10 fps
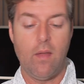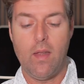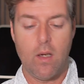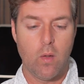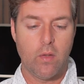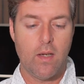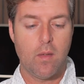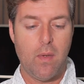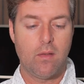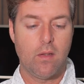And then it goes on
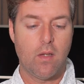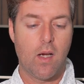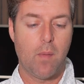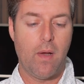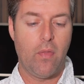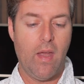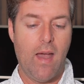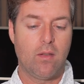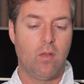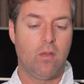to basically talk about the
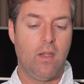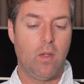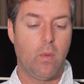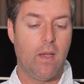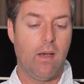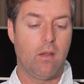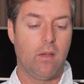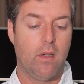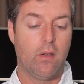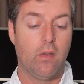axial stannial
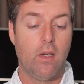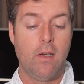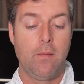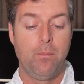calculators